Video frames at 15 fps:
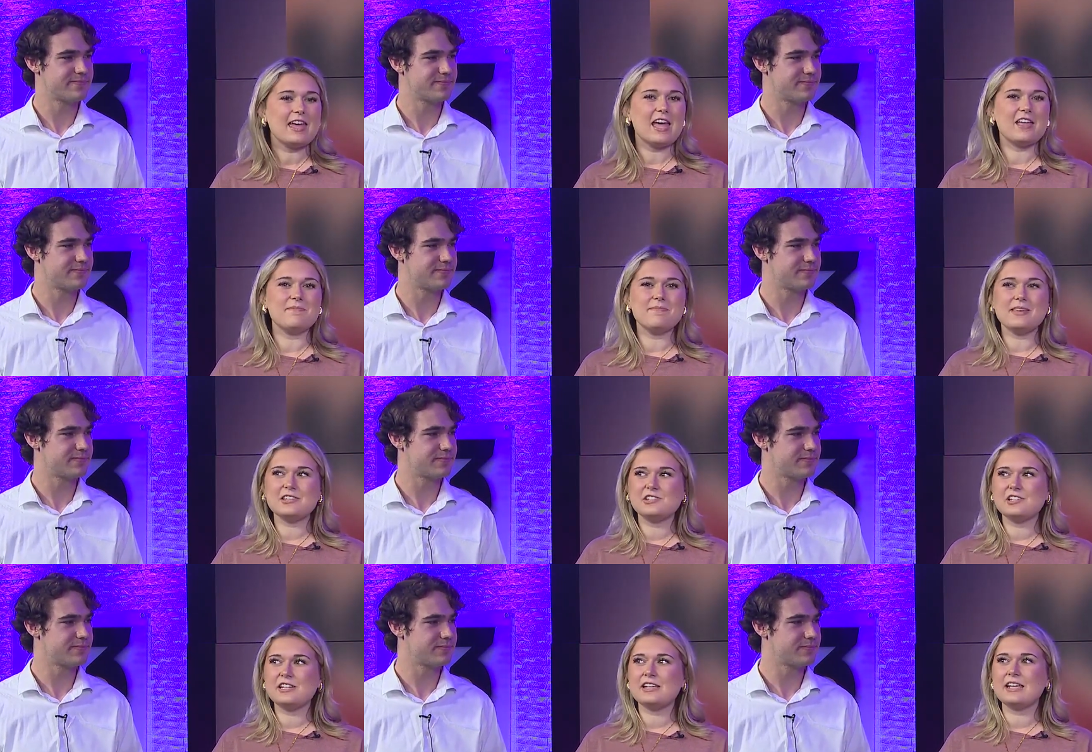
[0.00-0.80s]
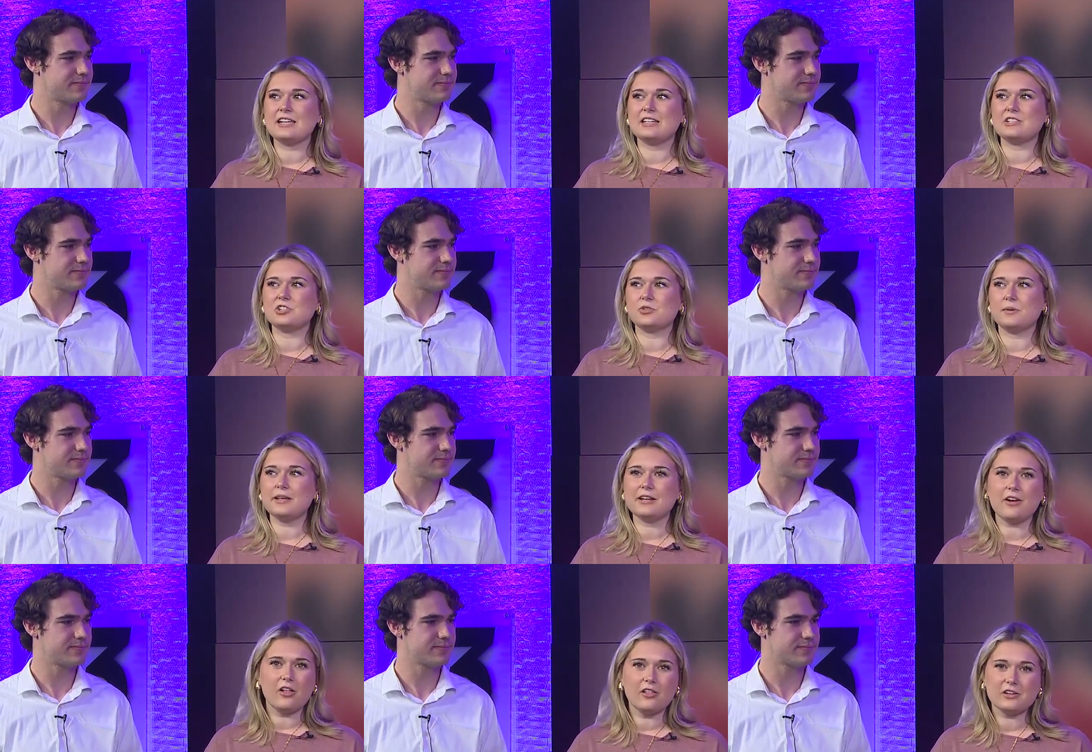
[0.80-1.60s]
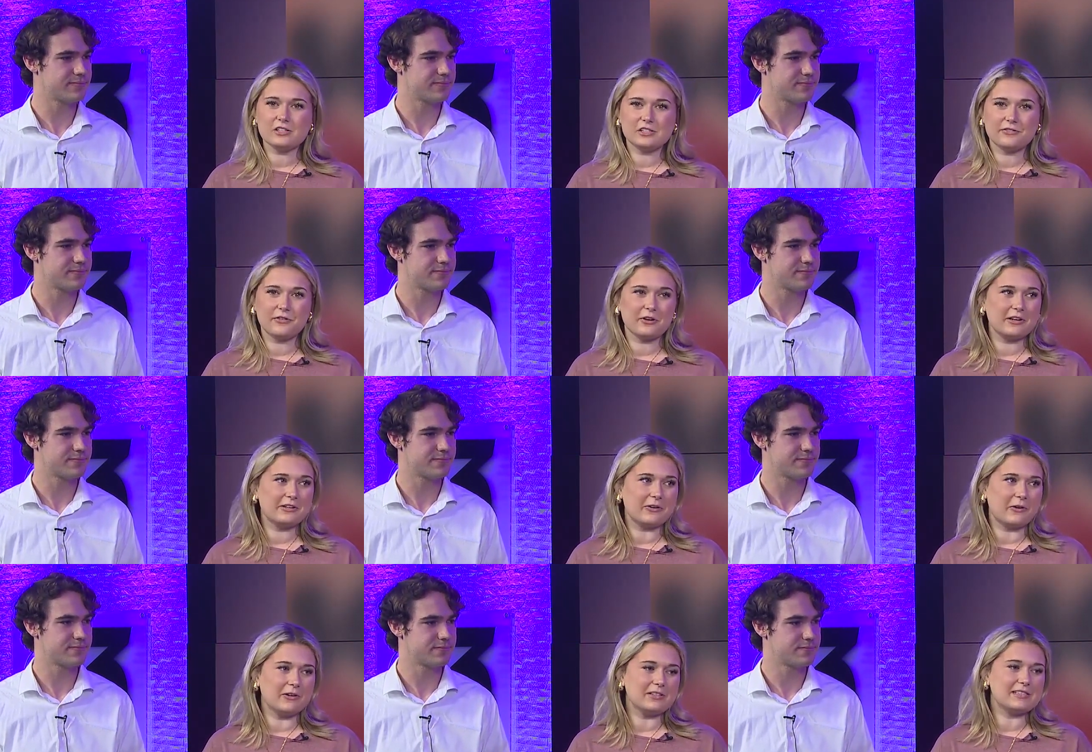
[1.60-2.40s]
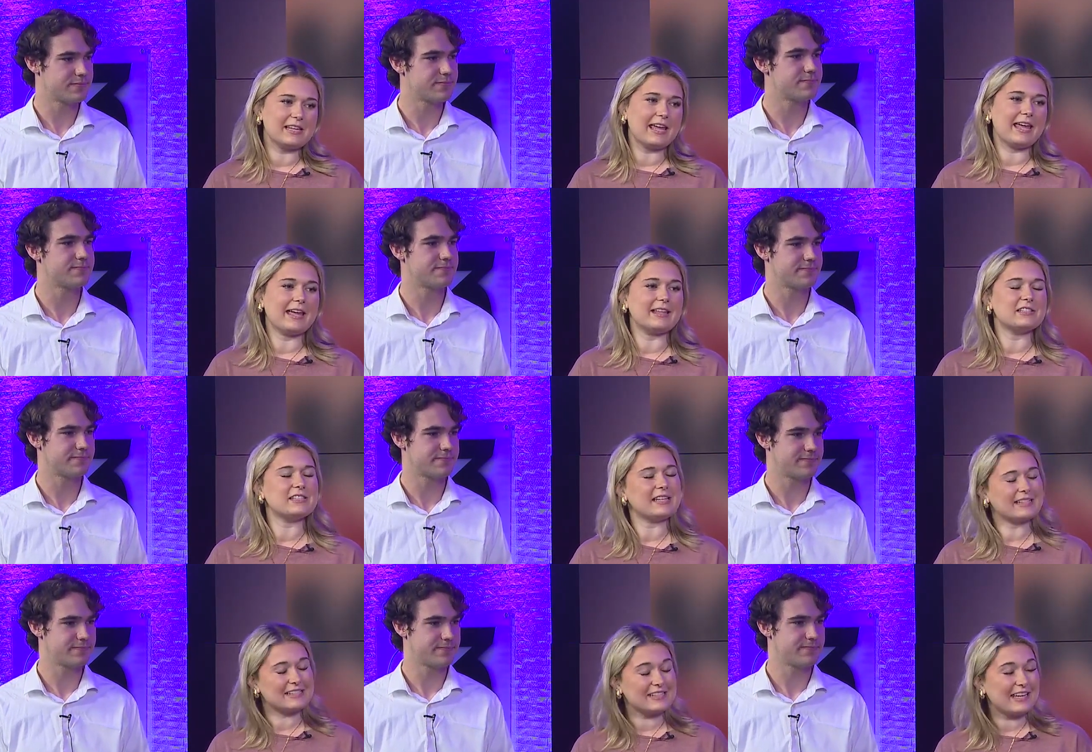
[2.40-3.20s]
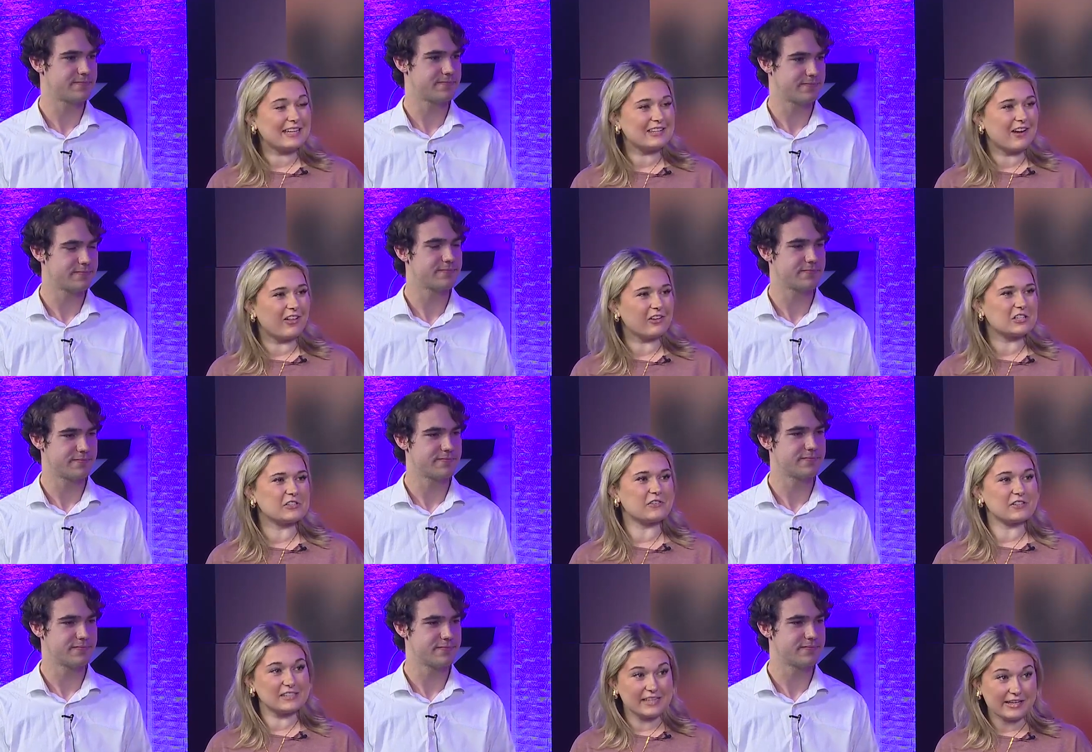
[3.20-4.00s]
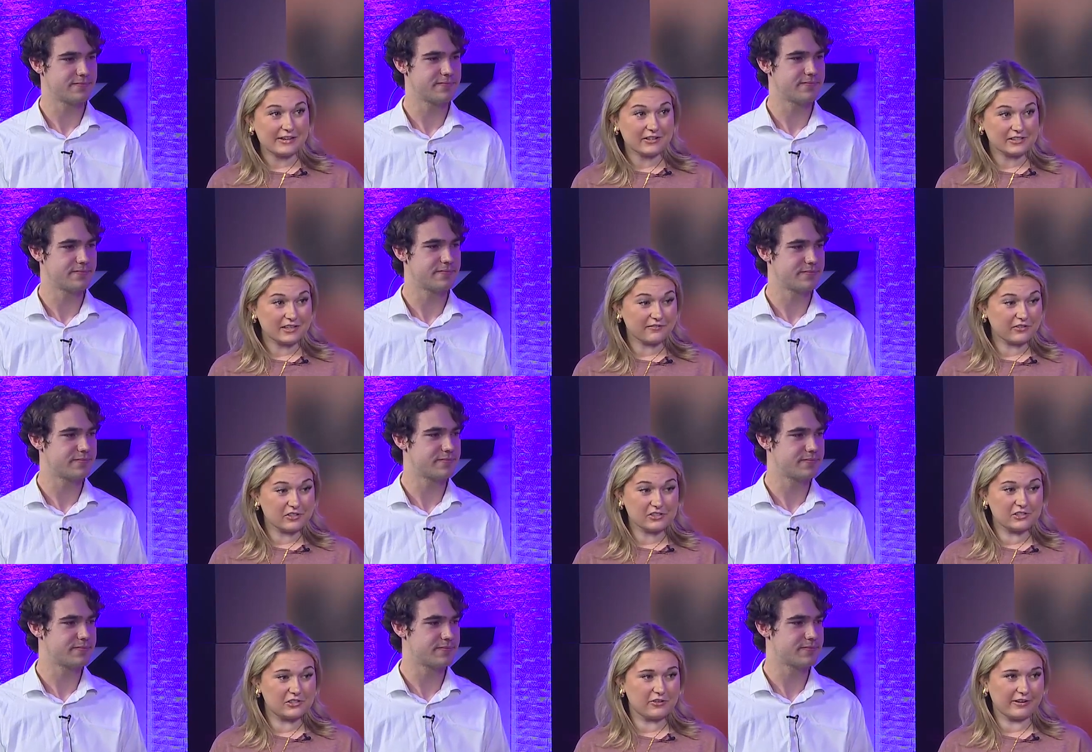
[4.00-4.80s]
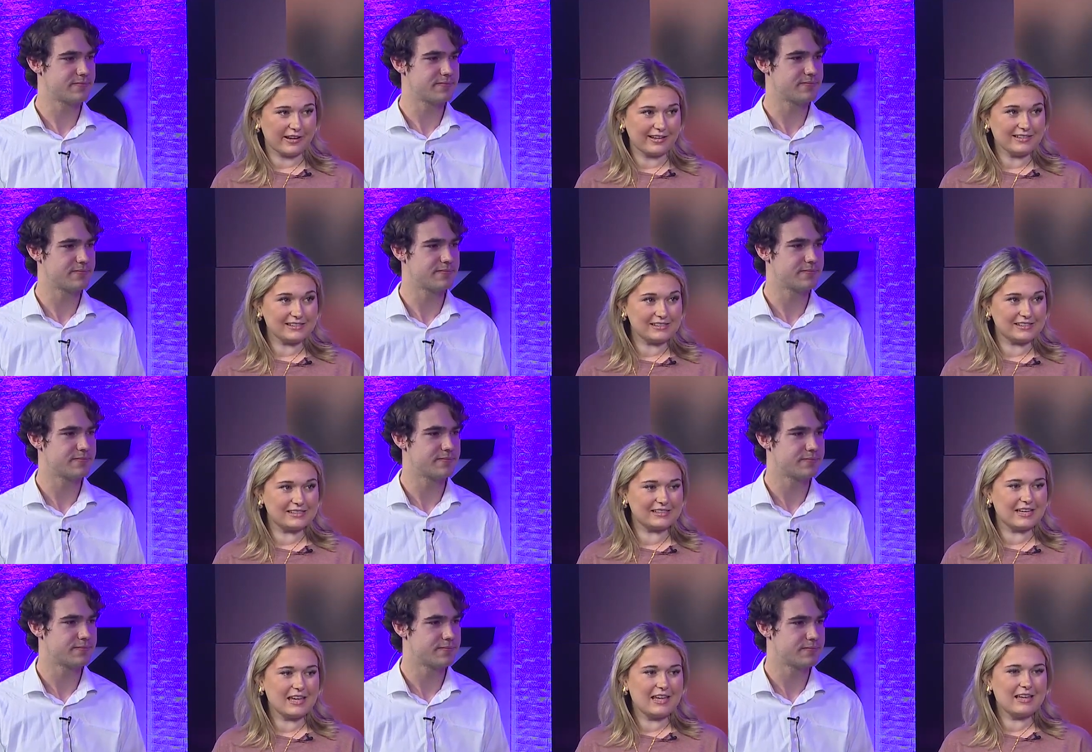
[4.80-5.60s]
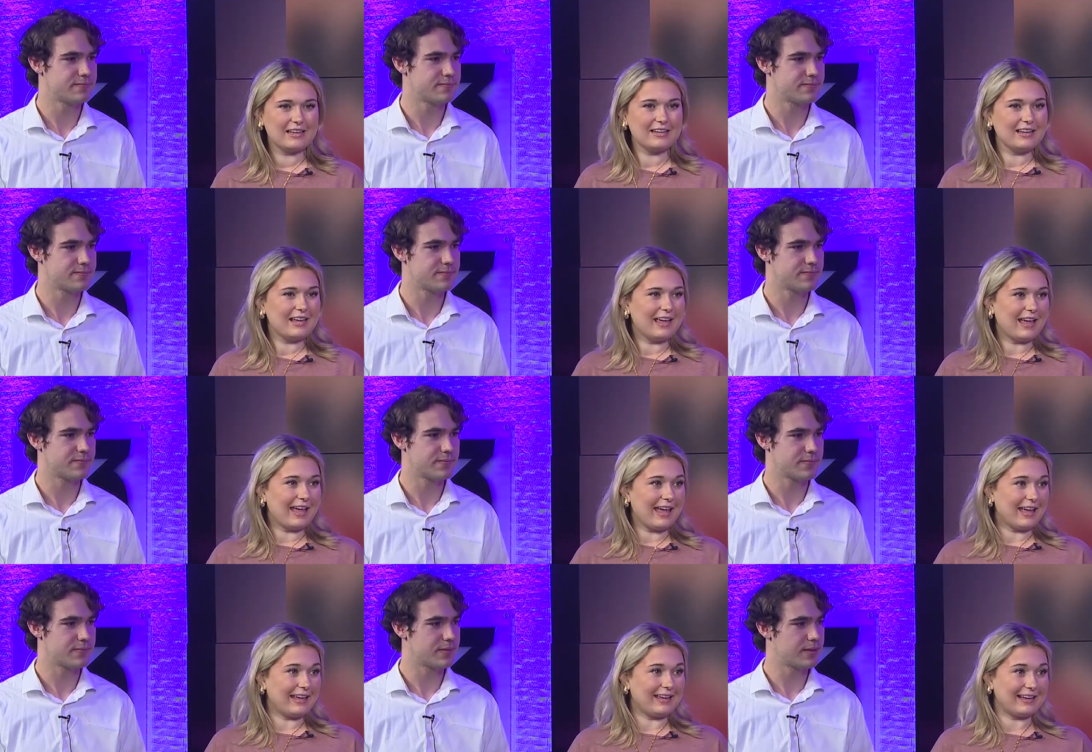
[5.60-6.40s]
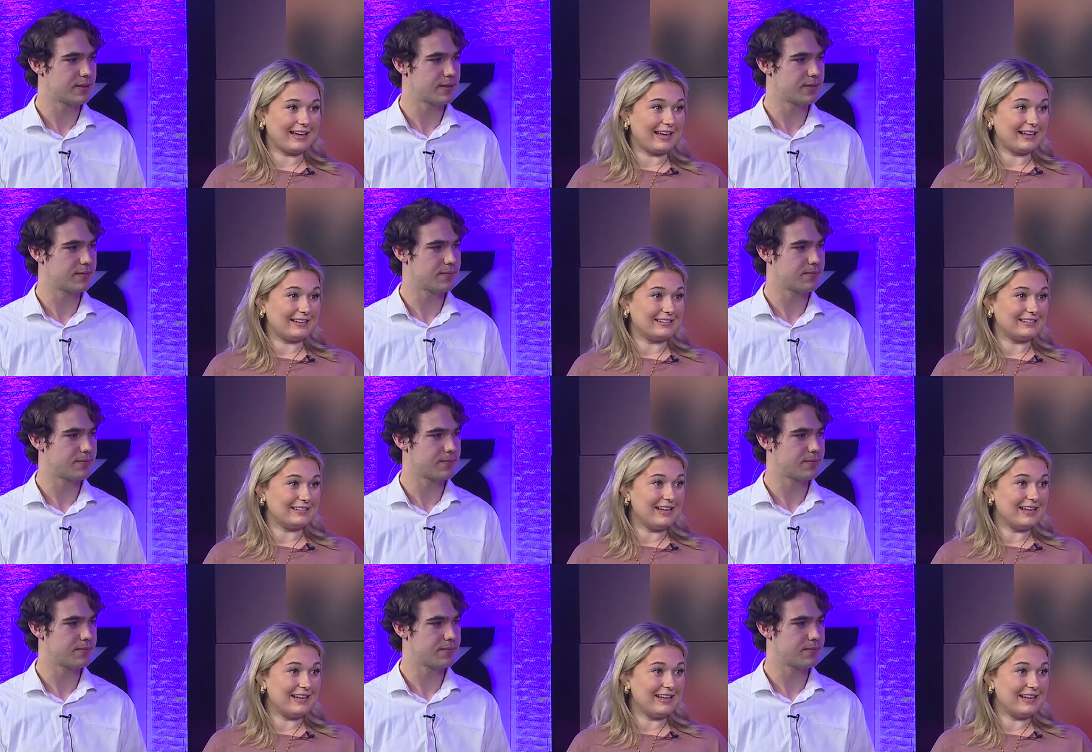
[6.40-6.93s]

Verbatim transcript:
Speaker 1: Admission it is $20 for adults and mm-hmm. $16 for seniors and for students. Okay and